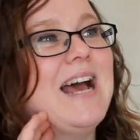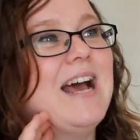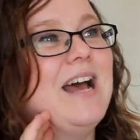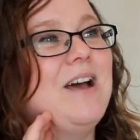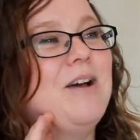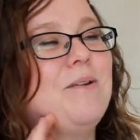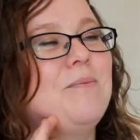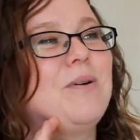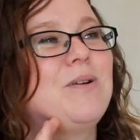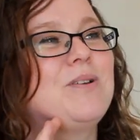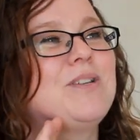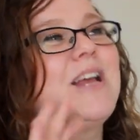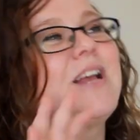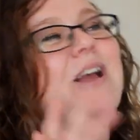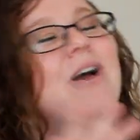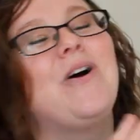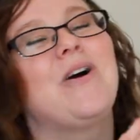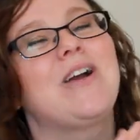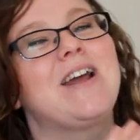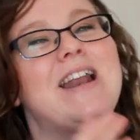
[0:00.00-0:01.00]
I was like,
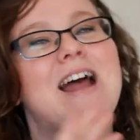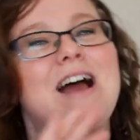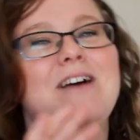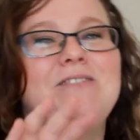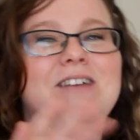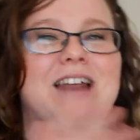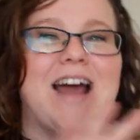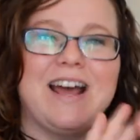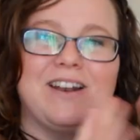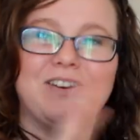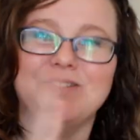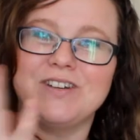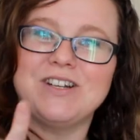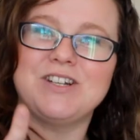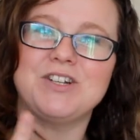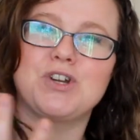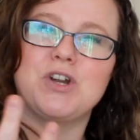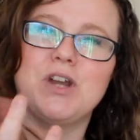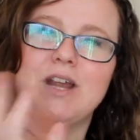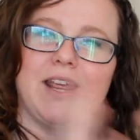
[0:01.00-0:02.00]
oh, I can have an
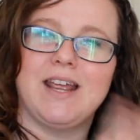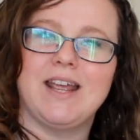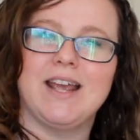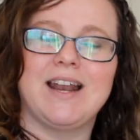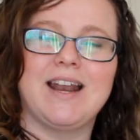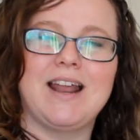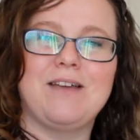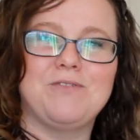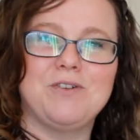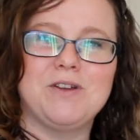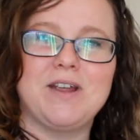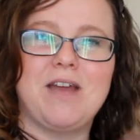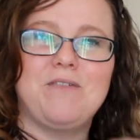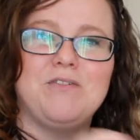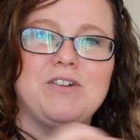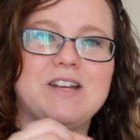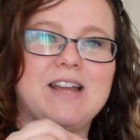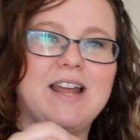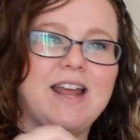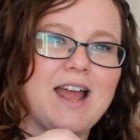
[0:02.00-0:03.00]
advent tree and every
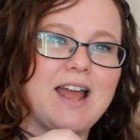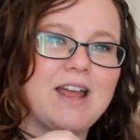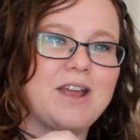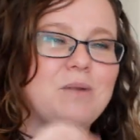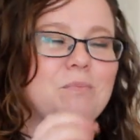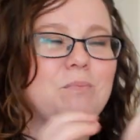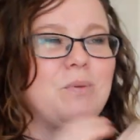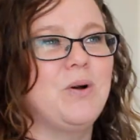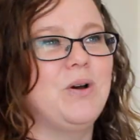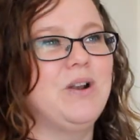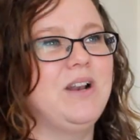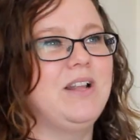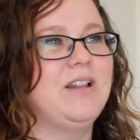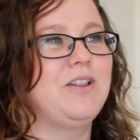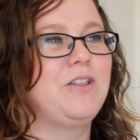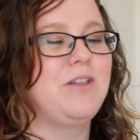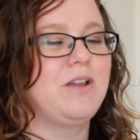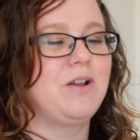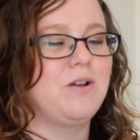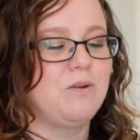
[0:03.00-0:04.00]
day I can put a little
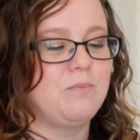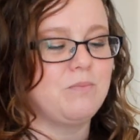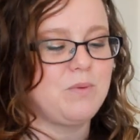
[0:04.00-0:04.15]
thing on.